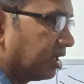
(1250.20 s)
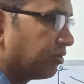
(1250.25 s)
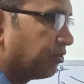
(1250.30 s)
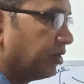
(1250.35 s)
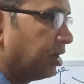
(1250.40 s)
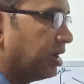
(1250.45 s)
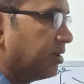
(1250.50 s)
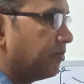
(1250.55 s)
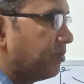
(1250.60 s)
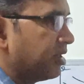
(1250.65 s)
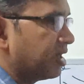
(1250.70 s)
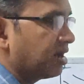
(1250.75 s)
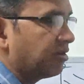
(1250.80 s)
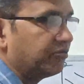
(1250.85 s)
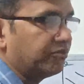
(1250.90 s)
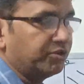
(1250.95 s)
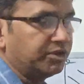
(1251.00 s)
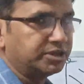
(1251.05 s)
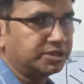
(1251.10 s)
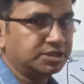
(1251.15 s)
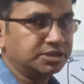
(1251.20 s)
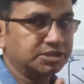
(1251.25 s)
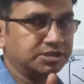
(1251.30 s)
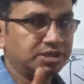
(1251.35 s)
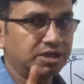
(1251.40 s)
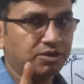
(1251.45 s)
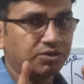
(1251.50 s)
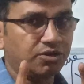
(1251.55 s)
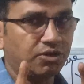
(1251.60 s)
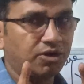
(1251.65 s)
equilibrium, which is
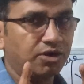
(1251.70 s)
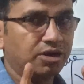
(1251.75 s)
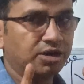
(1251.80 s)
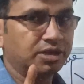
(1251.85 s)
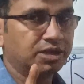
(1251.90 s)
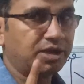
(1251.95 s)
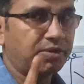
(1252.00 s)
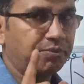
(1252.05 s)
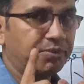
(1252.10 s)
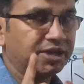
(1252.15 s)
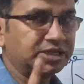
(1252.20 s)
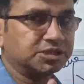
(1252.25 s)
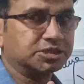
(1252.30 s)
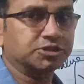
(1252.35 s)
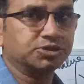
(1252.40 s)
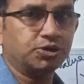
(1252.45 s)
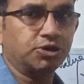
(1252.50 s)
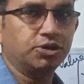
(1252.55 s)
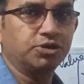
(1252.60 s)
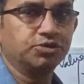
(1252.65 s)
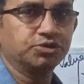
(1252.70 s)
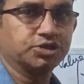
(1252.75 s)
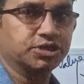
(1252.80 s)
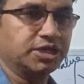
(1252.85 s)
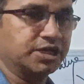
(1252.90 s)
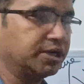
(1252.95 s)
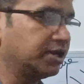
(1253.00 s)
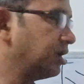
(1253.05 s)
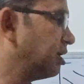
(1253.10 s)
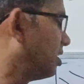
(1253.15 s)
the called the best
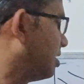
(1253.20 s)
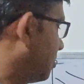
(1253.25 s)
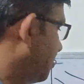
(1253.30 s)
solution.